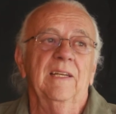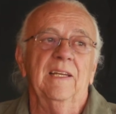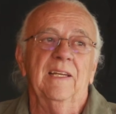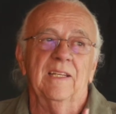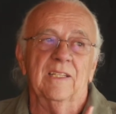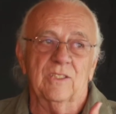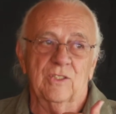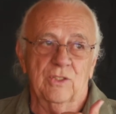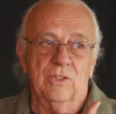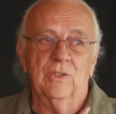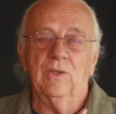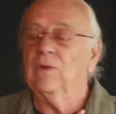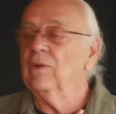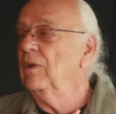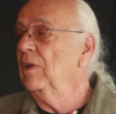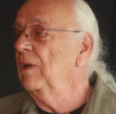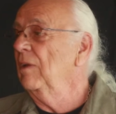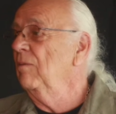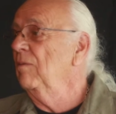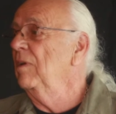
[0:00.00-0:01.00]
it
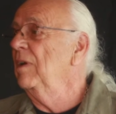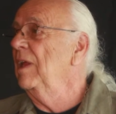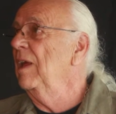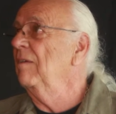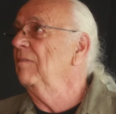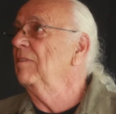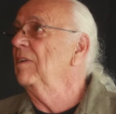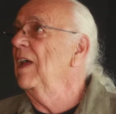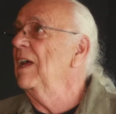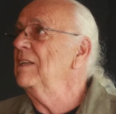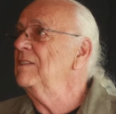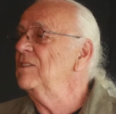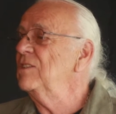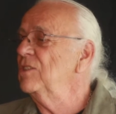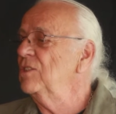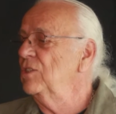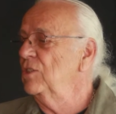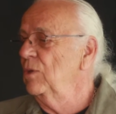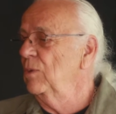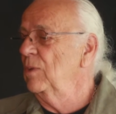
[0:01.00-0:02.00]
certainly would have lots
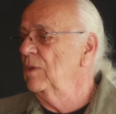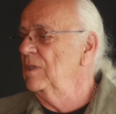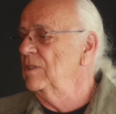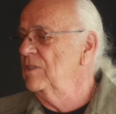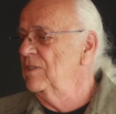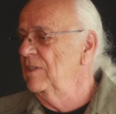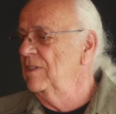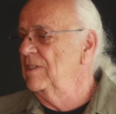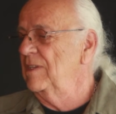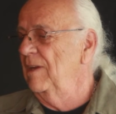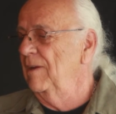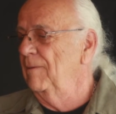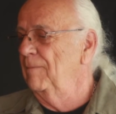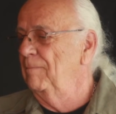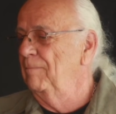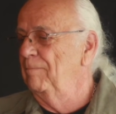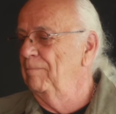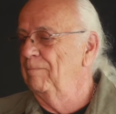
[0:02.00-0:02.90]
of stories to tell.